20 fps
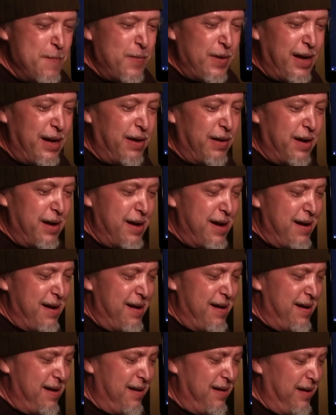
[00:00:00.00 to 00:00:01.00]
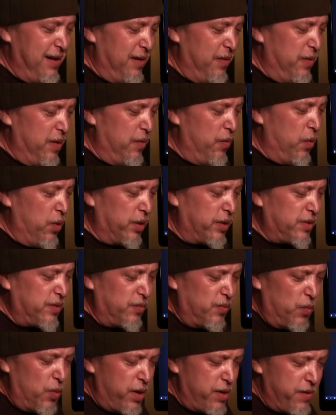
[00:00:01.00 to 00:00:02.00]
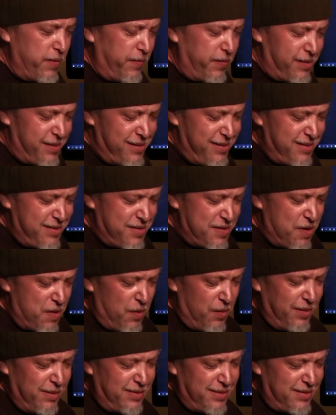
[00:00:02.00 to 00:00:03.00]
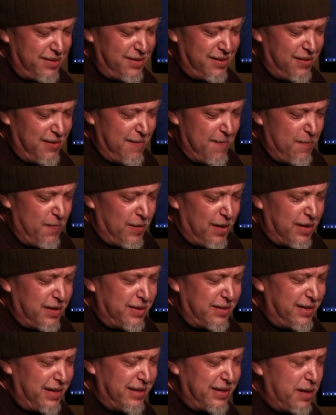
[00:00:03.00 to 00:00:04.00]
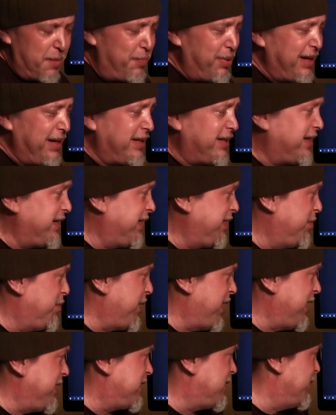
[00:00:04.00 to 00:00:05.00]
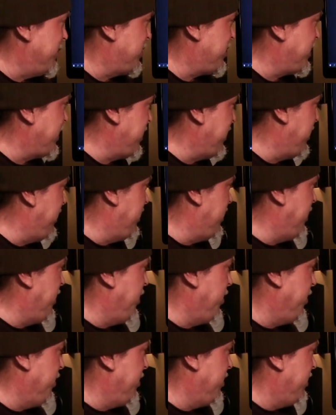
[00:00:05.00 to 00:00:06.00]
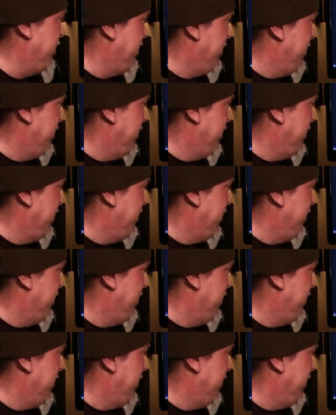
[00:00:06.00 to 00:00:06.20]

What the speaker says: and it works wonderfully. So this is a PC based machine here.